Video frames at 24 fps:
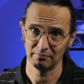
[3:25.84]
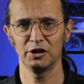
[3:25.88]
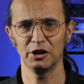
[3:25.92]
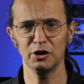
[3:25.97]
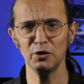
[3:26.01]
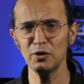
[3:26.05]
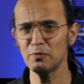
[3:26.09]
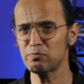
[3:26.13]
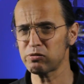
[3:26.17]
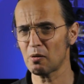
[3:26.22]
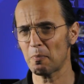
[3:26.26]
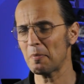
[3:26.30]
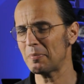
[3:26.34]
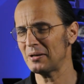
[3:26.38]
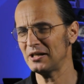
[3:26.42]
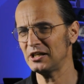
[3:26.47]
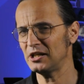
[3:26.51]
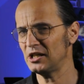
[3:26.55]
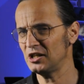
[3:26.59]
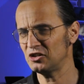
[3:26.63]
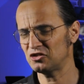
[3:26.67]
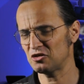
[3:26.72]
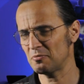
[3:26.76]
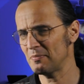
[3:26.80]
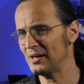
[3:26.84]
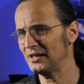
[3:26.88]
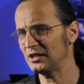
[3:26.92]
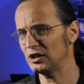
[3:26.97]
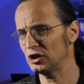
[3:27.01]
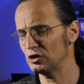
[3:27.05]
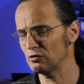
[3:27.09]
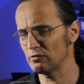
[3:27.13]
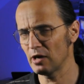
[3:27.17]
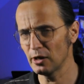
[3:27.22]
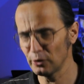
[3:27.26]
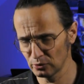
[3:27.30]
You would probably need to make
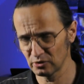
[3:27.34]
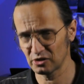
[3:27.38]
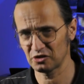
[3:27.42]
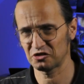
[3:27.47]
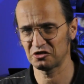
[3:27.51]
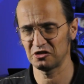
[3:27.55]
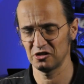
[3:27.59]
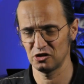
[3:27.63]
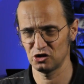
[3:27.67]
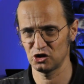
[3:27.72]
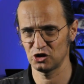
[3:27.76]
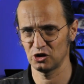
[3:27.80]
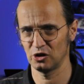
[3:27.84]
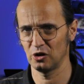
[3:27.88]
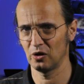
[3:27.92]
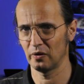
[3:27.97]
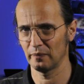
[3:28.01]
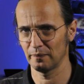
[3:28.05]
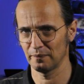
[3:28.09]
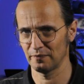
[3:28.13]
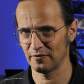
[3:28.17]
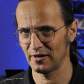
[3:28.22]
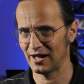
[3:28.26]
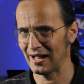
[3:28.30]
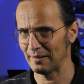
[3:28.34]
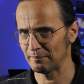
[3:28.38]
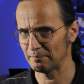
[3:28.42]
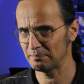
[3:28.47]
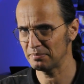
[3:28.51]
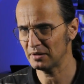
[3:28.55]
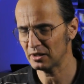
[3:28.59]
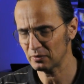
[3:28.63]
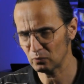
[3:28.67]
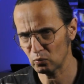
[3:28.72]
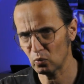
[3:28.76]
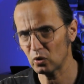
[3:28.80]
your own decision on that,
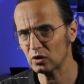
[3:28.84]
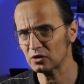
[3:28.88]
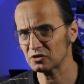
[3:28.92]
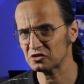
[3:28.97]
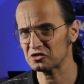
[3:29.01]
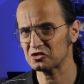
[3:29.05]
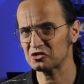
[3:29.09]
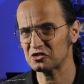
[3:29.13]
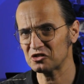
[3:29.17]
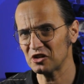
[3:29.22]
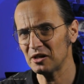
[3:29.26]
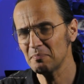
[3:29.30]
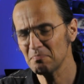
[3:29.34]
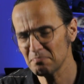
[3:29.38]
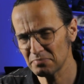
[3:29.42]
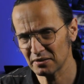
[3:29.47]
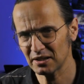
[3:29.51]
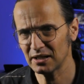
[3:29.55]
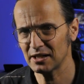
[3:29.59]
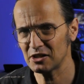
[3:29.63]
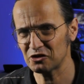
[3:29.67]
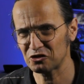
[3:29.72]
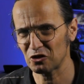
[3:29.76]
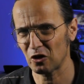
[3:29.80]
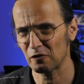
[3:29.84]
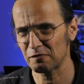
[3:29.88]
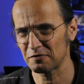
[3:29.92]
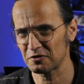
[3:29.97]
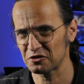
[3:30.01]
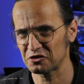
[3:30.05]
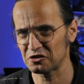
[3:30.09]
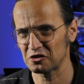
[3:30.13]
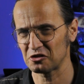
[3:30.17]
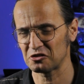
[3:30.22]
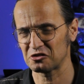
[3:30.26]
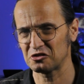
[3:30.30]
but what some police
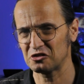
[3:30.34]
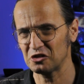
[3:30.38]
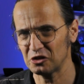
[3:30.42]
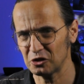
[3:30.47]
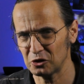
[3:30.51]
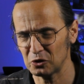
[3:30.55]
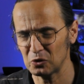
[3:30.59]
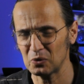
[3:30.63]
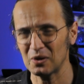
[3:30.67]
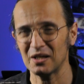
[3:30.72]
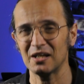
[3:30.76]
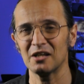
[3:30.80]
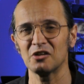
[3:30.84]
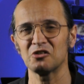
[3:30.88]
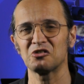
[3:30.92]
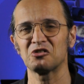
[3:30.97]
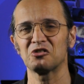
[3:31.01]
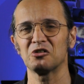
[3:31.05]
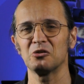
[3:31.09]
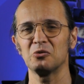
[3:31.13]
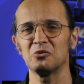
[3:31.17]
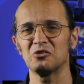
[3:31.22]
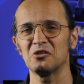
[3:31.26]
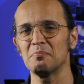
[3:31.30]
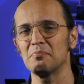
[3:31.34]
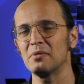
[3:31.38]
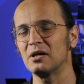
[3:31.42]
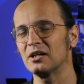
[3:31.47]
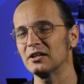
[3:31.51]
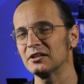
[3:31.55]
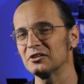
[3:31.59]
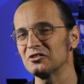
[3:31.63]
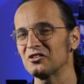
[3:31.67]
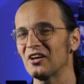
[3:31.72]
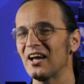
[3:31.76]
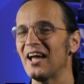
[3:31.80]
officers do is to
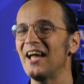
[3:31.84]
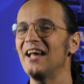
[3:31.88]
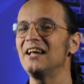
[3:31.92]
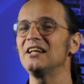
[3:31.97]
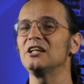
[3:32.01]
demand a